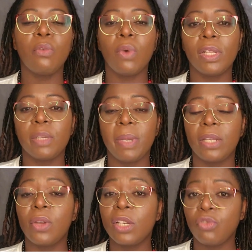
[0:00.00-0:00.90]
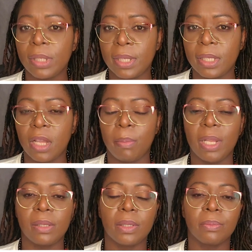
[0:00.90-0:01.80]
want to make to address these
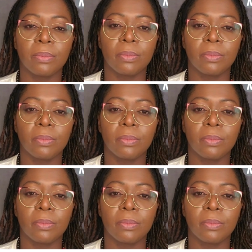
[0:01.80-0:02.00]
comments.